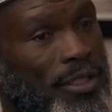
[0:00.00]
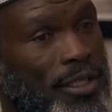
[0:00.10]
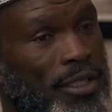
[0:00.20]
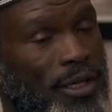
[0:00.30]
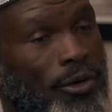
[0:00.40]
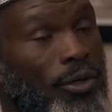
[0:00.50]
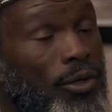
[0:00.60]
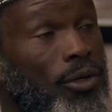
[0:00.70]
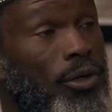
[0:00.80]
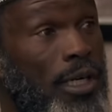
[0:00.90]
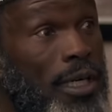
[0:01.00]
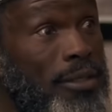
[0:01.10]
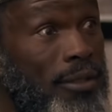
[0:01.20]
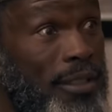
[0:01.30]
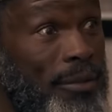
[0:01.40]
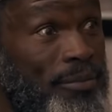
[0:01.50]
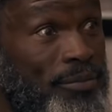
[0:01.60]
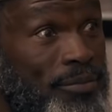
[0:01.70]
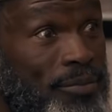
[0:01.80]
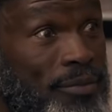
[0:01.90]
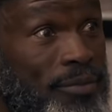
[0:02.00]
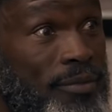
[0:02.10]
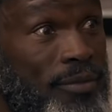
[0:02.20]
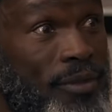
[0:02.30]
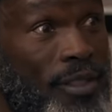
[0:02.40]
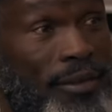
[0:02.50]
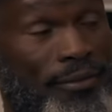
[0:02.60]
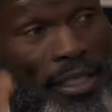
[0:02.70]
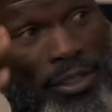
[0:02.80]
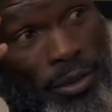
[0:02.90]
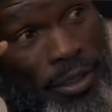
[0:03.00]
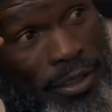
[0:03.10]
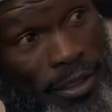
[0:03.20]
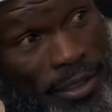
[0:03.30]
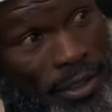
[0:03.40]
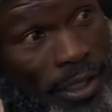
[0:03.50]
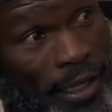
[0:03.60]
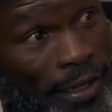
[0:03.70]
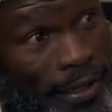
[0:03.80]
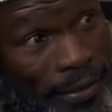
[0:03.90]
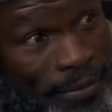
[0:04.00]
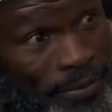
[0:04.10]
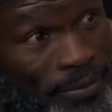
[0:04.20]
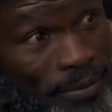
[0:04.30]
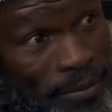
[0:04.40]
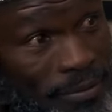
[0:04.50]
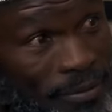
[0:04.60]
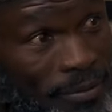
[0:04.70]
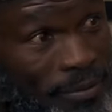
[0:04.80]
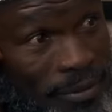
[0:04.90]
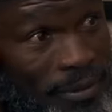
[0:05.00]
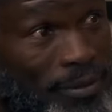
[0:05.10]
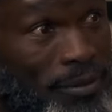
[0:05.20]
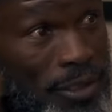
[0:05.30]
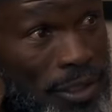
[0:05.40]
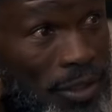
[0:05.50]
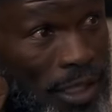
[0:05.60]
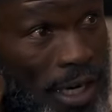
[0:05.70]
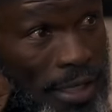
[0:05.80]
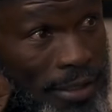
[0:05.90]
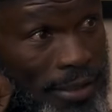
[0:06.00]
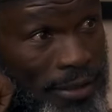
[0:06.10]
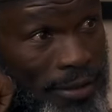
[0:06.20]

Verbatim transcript: Mm. They all grow grass on them. Mm. And the first one is your hair, which is your grass.